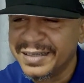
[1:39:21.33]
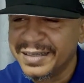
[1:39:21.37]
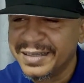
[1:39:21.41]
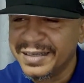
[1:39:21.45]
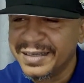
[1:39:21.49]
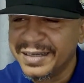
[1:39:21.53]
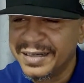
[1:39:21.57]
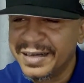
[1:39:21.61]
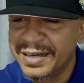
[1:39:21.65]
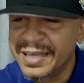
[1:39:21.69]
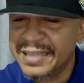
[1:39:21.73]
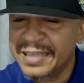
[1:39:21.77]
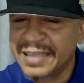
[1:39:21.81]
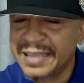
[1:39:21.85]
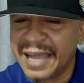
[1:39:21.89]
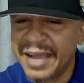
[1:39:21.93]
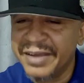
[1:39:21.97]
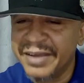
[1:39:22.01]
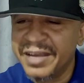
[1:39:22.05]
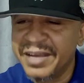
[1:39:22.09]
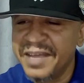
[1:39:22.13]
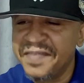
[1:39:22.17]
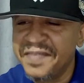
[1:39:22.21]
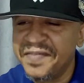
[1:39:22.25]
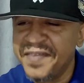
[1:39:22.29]

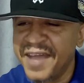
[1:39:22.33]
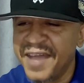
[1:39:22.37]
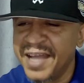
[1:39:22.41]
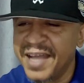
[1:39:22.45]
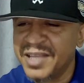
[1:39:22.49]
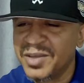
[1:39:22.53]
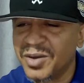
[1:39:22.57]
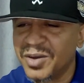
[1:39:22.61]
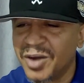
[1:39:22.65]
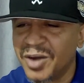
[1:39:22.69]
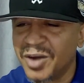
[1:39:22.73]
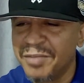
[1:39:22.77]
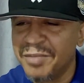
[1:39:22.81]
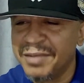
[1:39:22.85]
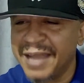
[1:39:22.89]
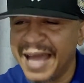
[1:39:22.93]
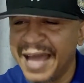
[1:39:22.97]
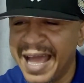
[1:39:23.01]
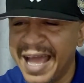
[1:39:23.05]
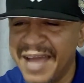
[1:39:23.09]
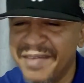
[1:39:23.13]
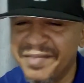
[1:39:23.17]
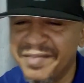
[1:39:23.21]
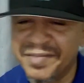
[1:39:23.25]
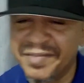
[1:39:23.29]
Rita, they fear to come
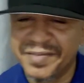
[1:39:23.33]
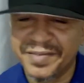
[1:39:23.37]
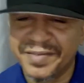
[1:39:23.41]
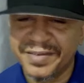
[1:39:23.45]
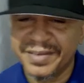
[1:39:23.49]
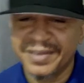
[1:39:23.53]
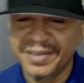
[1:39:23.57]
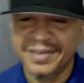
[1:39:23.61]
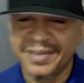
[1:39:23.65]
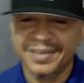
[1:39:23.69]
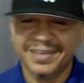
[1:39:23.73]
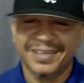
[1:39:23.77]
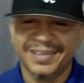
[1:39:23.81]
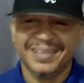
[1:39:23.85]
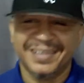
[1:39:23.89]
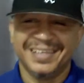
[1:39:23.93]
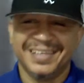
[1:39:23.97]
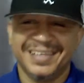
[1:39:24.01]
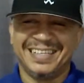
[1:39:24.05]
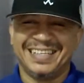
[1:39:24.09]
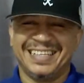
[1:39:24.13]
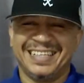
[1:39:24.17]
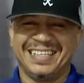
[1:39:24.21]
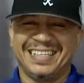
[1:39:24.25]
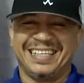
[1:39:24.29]
live.
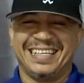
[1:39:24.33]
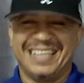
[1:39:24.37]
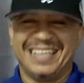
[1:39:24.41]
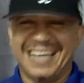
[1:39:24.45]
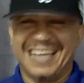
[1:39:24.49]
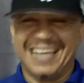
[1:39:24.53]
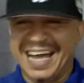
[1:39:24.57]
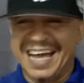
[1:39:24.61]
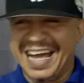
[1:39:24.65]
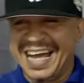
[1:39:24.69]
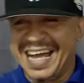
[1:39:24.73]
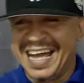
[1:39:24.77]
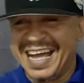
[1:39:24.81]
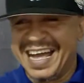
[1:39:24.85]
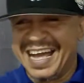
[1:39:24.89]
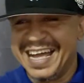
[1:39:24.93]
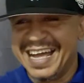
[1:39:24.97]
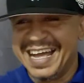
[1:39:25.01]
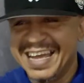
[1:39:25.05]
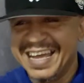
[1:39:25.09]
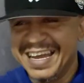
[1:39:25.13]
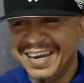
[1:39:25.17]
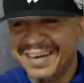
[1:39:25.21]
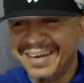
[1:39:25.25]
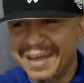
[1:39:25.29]
Yeah,
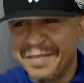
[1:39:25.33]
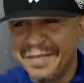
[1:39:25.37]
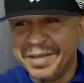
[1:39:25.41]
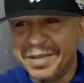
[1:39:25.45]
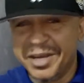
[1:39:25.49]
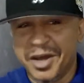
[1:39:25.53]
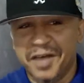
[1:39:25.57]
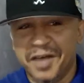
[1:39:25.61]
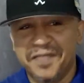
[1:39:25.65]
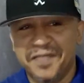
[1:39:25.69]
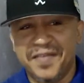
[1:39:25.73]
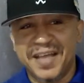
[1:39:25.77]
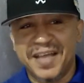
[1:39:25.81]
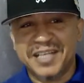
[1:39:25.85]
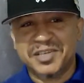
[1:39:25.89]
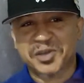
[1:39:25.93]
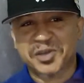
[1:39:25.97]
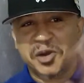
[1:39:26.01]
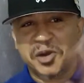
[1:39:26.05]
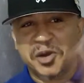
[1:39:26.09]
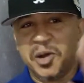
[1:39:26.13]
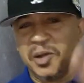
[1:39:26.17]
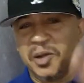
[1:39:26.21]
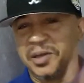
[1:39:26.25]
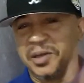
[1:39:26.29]
Remy don't first
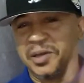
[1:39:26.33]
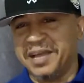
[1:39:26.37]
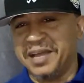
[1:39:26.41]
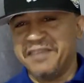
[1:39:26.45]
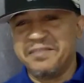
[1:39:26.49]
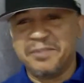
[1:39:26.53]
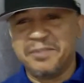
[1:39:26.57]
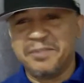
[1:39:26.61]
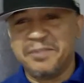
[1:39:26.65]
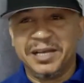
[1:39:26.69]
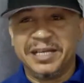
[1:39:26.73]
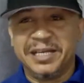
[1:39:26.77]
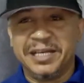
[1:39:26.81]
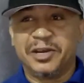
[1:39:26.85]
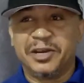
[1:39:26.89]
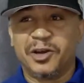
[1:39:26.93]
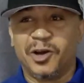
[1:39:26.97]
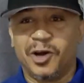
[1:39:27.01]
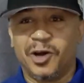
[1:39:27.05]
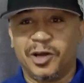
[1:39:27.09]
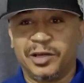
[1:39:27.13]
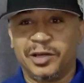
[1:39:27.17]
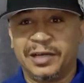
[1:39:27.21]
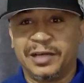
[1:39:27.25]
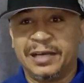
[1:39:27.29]
run. Everybody they
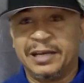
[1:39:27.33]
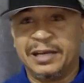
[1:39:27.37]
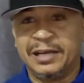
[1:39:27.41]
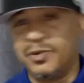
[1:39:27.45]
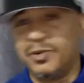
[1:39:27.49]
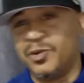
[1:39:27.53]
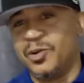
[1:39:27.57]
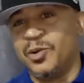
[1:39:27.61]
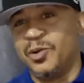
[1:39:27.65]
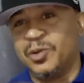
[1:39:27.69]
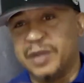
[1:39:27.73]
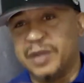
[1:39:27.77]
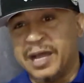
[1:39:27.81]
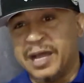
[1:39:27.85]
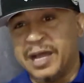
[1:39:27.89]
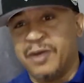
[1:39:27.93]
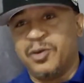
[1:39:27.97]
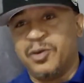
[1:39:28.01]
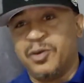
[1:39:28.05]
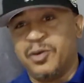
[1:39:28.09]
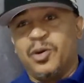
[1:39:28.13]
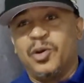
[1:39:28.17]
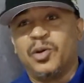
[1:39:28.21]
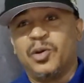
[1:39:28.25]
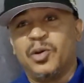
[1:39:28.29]
run. When
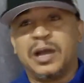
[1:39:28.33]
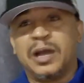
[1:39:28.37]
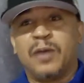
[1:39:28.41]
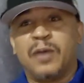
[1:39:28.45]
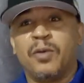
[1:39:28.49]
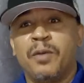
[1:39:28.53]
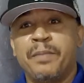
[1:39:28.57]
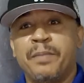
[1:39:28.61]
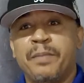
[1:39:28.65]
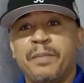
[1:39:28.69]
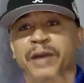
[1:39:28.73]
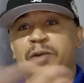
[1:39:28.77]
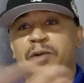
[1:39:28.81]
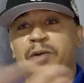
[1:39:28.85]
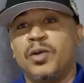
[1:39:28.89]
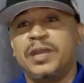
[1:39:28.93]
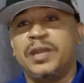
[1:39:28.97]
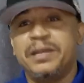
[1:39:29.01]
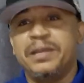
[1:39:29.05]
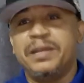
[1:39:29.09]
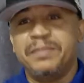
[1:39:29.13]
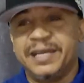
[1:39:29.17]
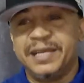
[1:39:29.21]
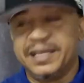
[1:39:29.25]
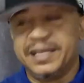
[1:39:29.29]
I want make
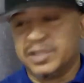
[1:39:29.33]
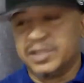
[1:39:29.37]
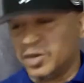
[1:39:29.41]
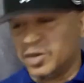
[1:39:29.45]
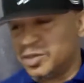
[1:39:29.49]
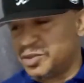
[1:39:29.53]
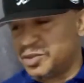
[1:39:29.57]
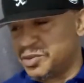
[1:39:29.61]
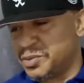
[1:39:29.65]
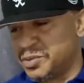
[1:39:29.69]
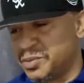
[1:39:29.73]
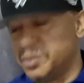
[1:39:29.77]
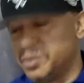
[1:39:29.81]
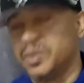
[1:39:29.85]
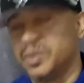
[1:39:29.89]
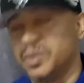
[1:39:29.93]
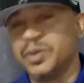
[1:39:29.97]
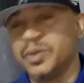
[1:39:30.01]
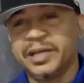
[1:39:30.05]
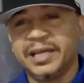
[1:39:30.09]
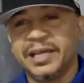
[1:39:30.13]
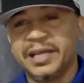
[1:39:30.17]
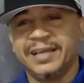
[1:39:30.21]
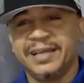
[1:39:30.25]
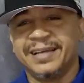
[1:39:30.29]
only me they talk through.
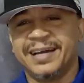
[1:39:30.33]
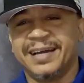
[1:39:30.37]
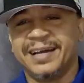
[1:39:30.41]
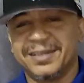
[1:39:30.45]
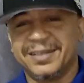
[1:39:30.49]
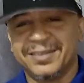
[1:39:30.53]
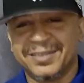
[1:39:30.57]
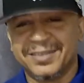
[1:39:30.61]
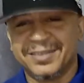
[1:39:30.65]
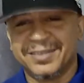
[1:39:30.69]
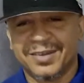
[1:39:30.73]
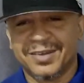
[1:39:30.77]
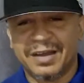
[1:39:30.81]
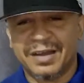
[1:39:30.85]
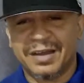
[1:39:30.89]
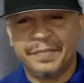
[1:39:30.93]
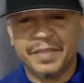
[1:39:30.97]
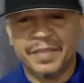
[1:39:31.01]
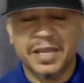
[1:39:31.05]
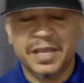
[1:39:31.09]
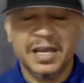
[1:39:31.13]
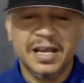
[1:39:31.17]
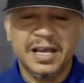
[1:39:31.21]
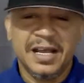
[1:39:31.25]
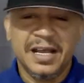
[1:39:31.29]
Okay, I don't talk am.
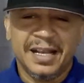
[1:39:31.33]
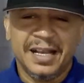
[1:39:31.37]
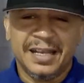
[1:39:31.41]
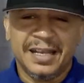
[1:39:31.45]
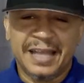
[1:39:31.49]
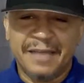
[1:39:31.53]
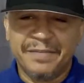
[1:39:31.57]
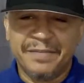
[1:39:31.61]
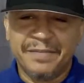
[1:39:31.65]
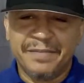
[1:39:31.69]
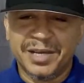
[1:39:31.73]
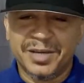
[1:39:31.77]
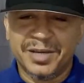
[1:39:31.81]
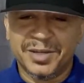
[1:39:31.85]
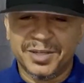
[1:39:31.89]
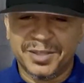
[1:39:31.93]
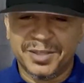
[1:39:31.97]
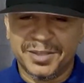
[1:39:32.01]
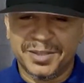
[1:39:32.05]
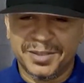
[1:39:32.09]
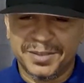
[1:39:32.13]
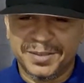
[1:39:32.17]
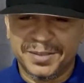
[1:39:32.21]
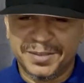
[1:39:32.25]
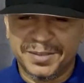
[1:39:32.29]
Let me go.